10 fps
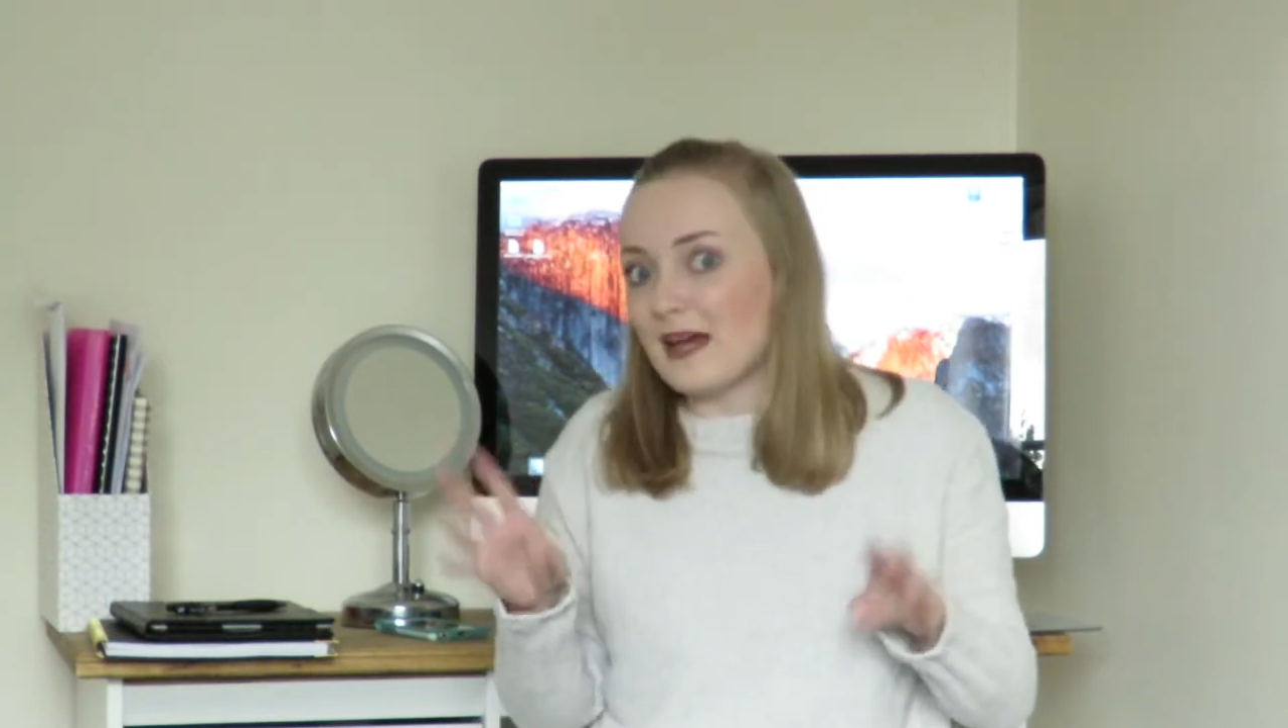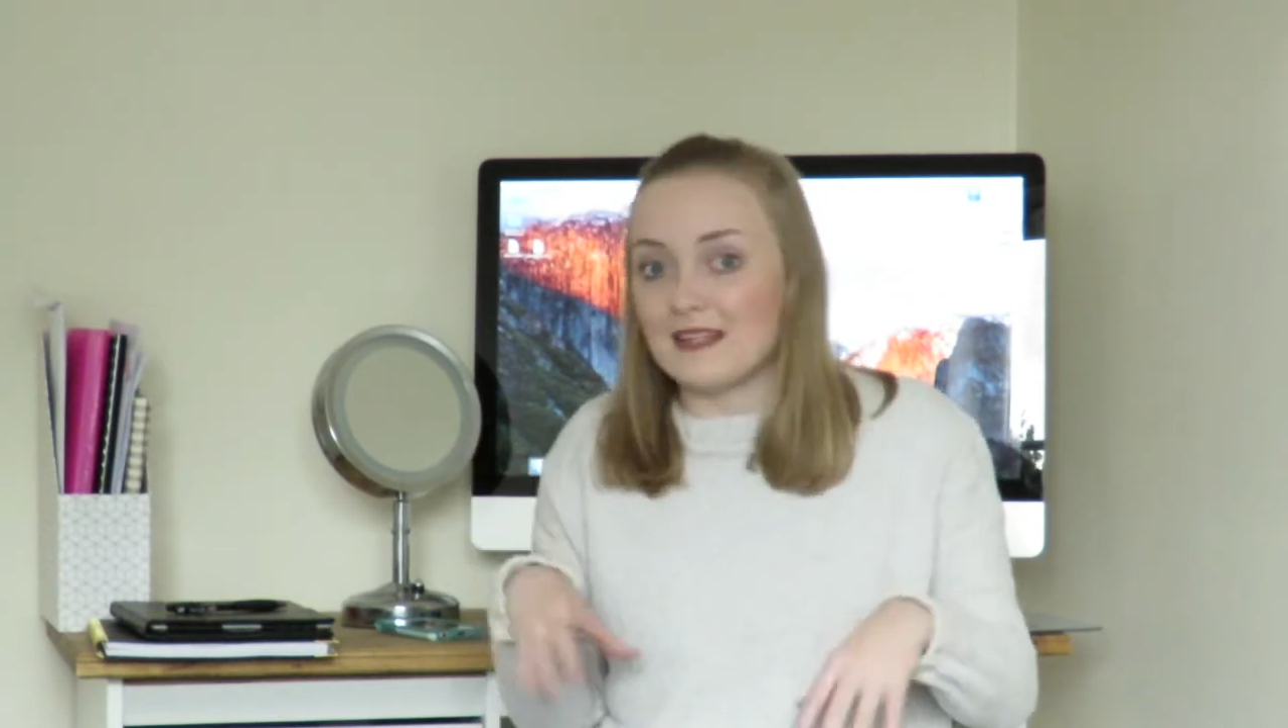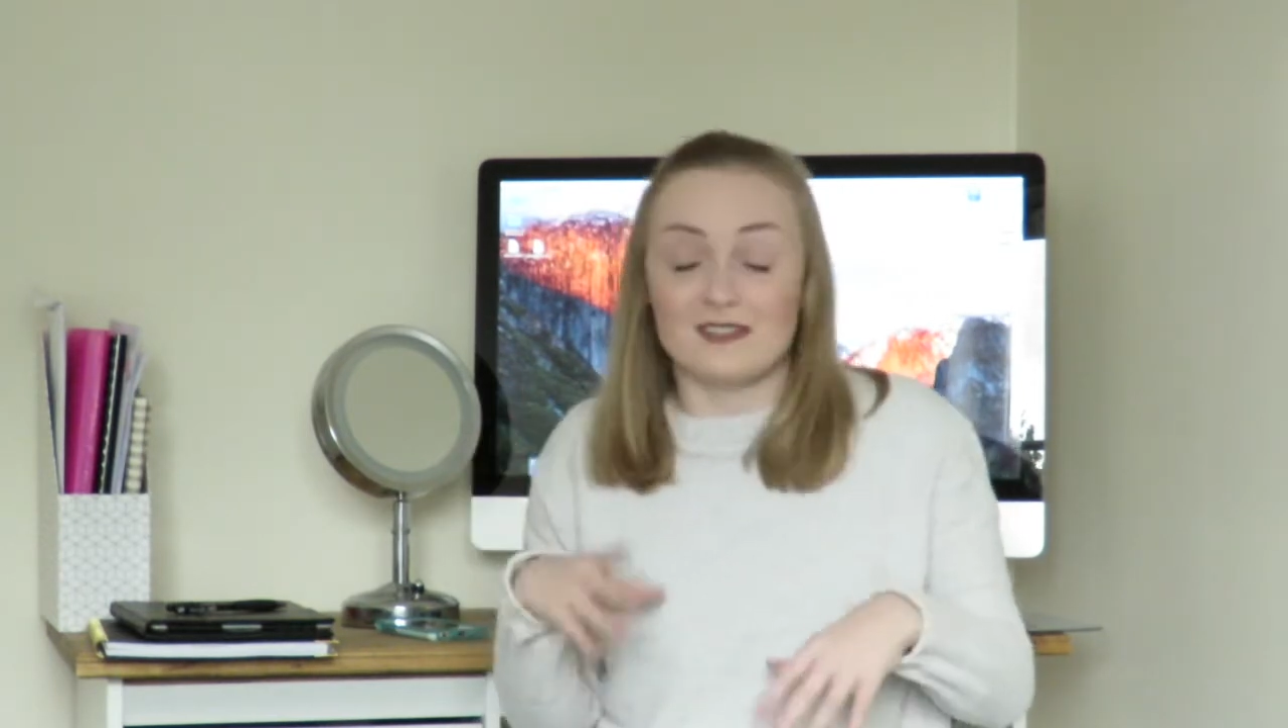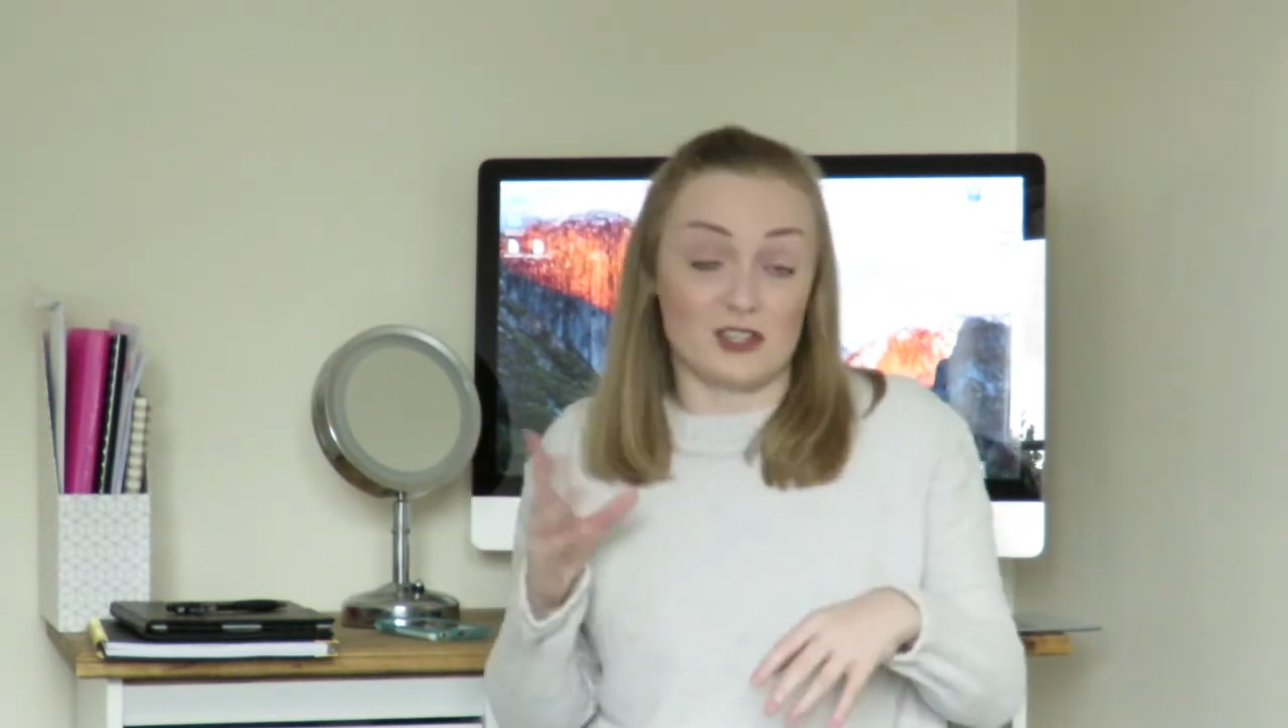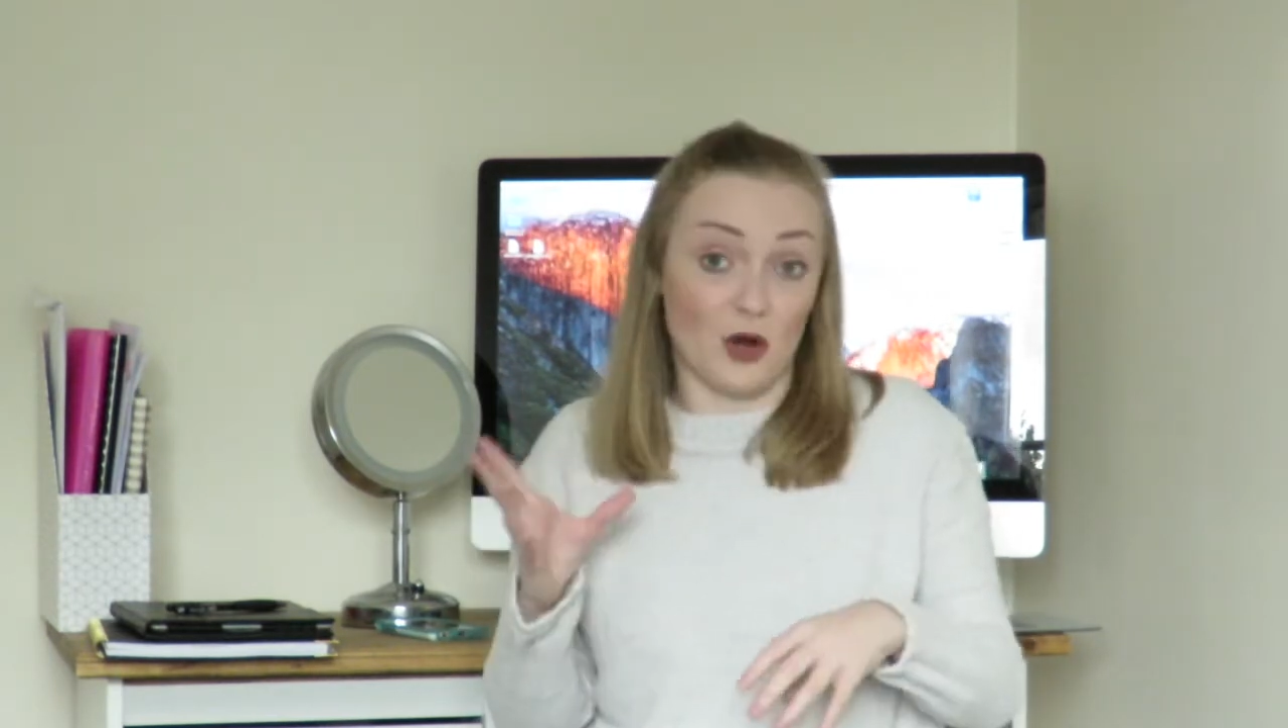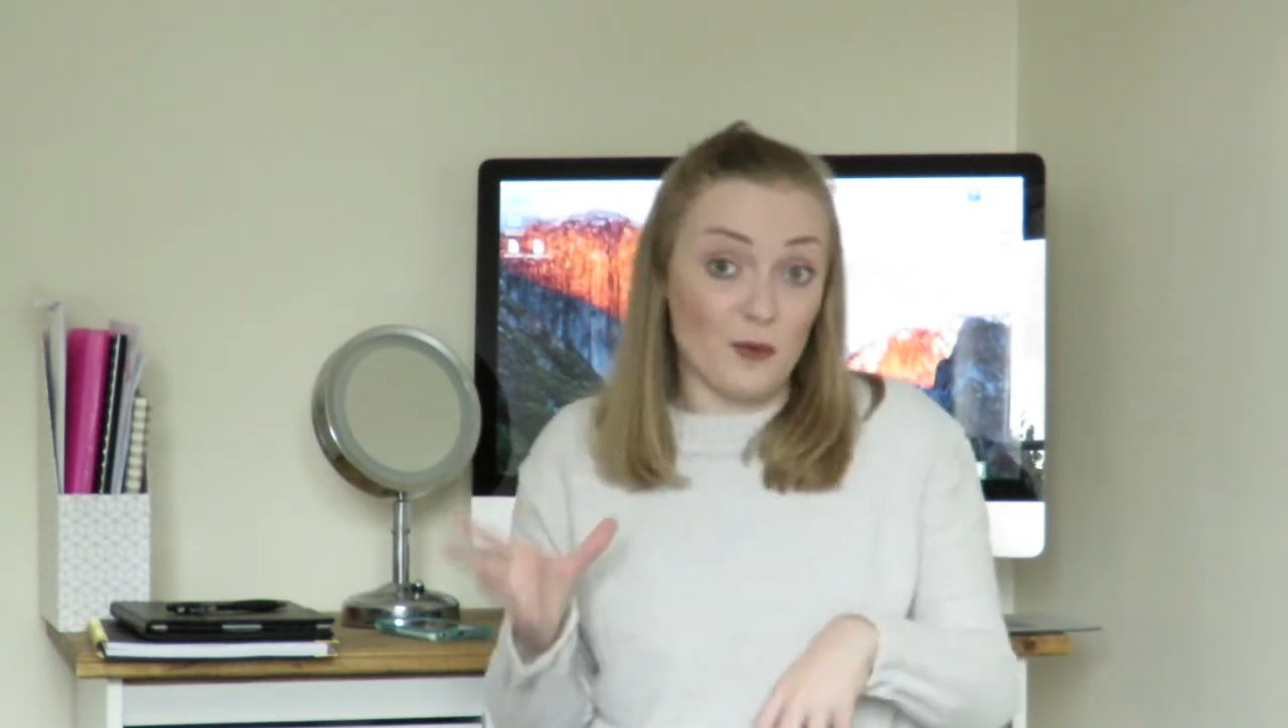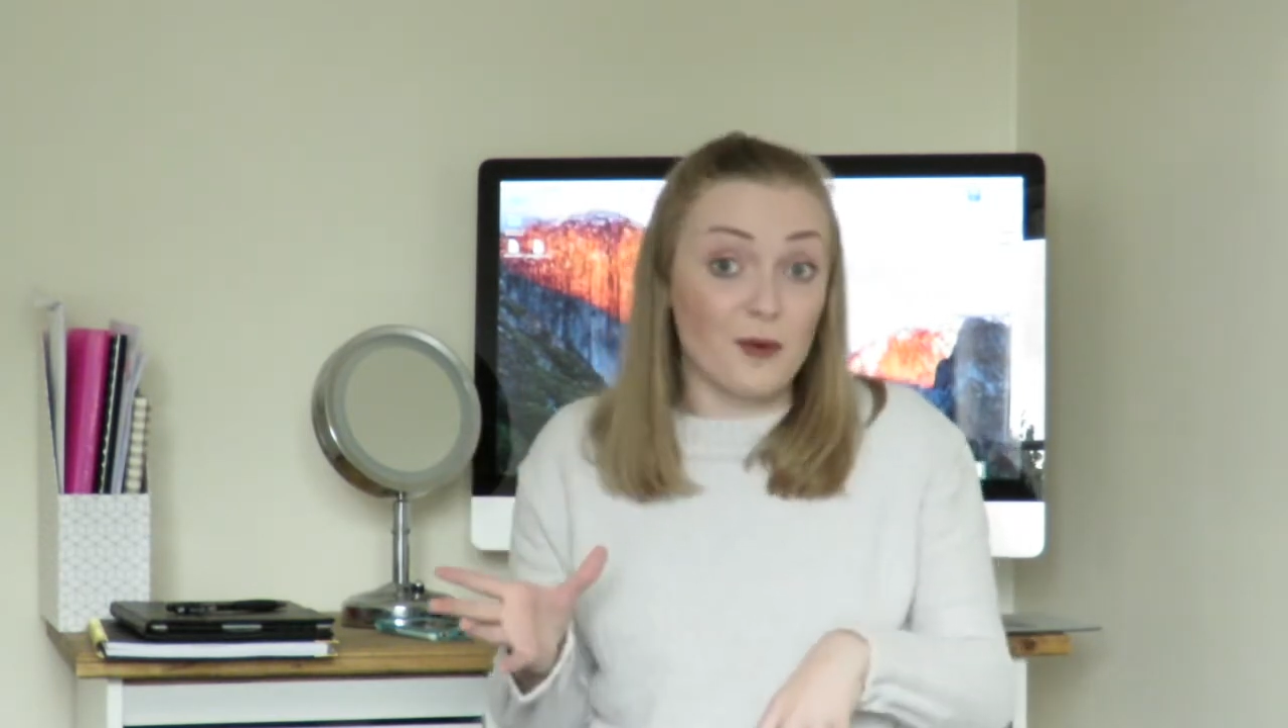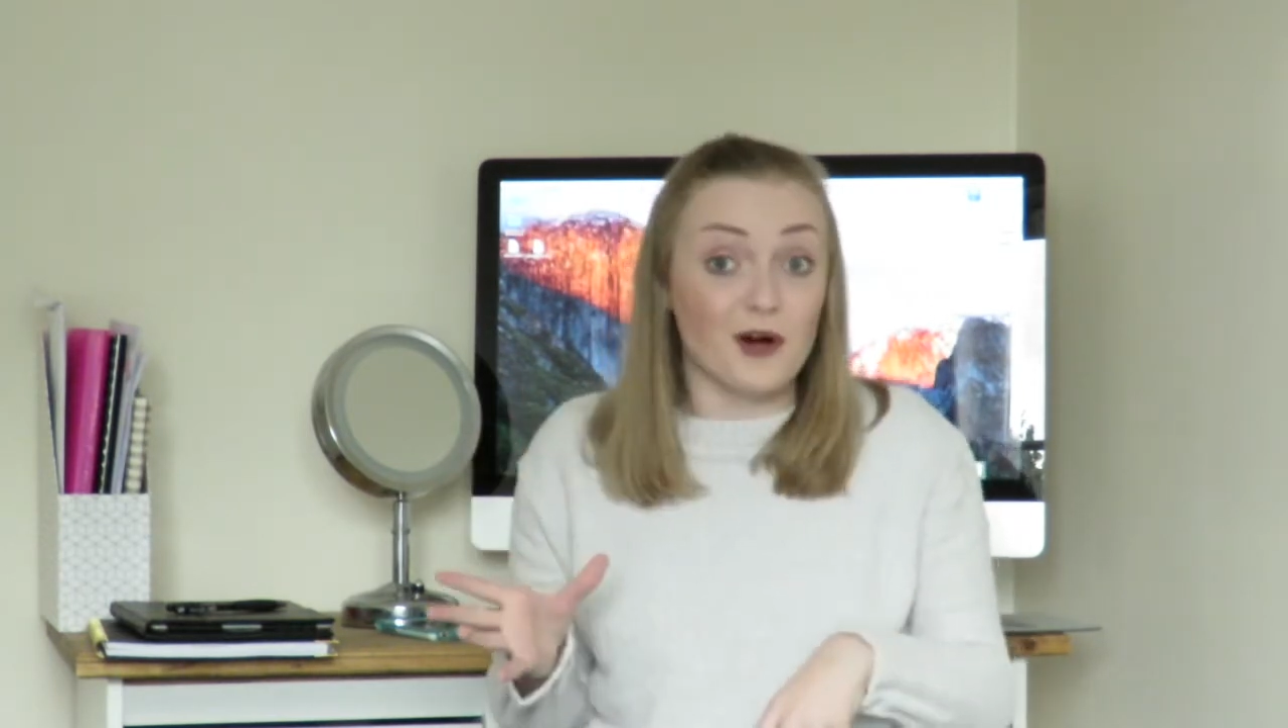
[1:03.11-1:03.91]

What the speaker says: pens, go and